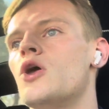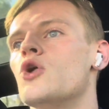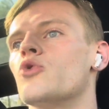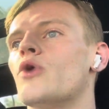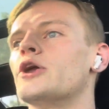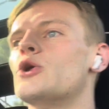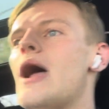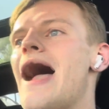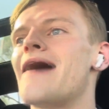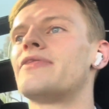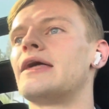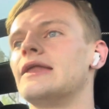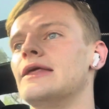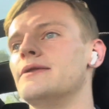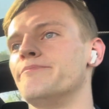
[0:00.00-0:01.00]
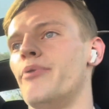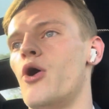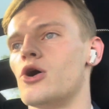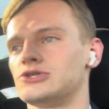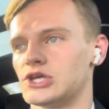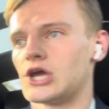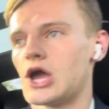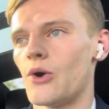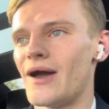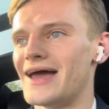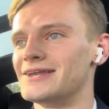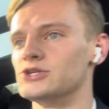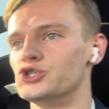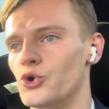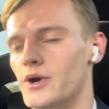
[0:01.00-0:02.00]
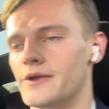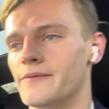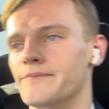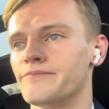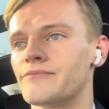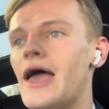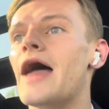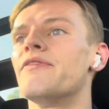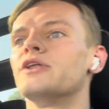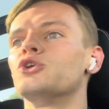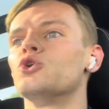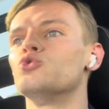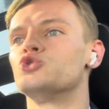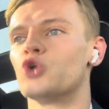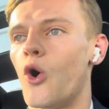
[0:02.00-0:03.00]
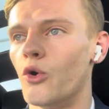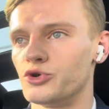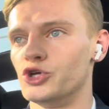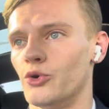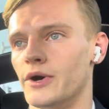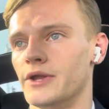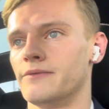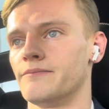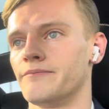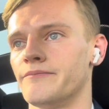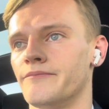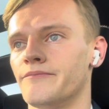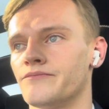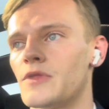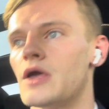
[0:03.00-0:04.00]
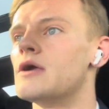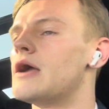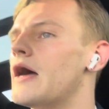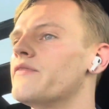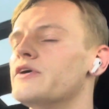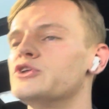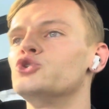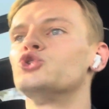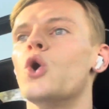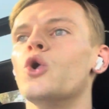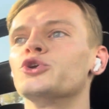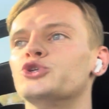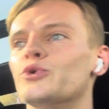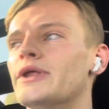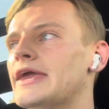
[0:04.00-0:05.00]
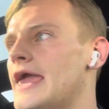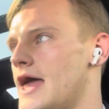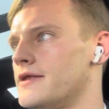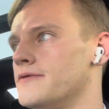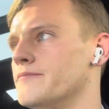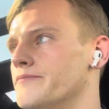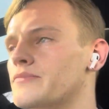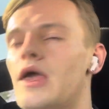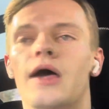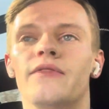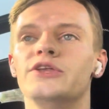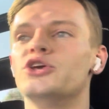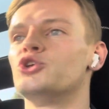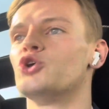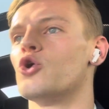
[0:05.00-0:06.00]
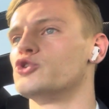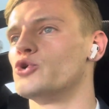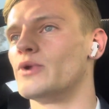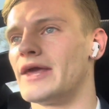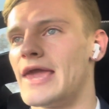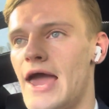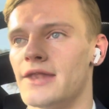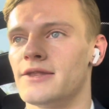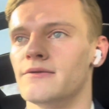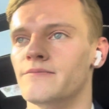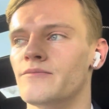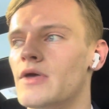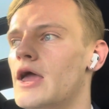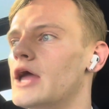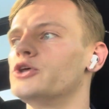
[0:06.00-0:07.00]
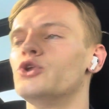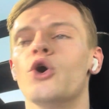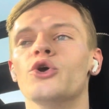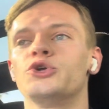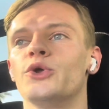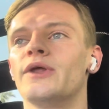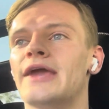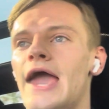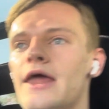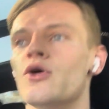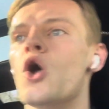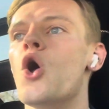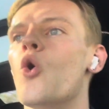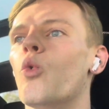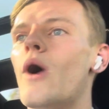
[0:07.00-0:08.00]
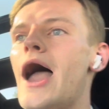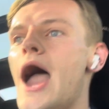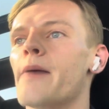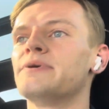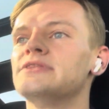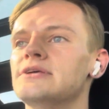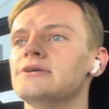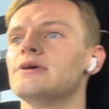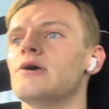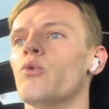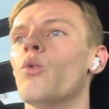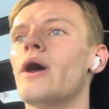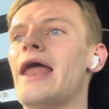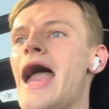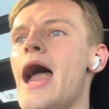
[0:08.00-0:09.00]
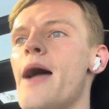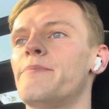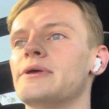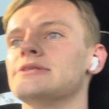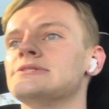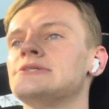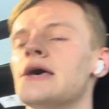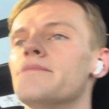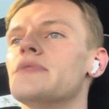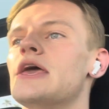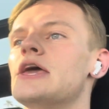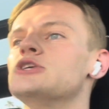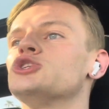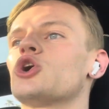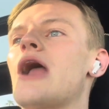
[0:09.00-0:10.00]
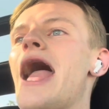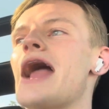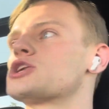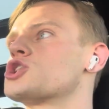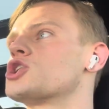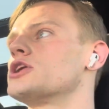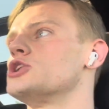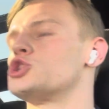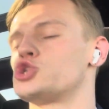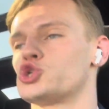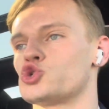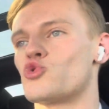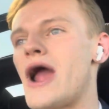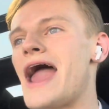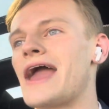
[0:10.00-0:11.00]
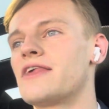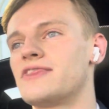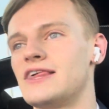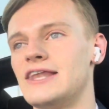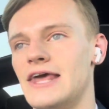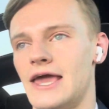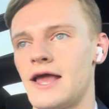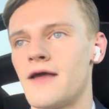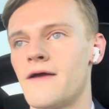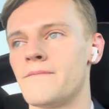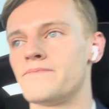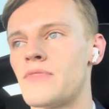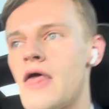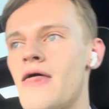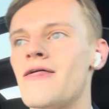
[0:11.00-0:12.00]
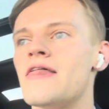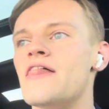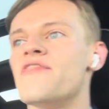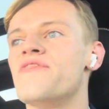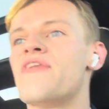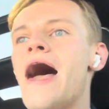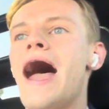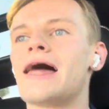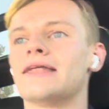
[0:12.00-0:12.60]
right? You have that impulse to go ahead and do it, and then you don't do it, and then you don't do it again, and then you don't do it again, and you don't do it again. What happens is you're actually strengthening that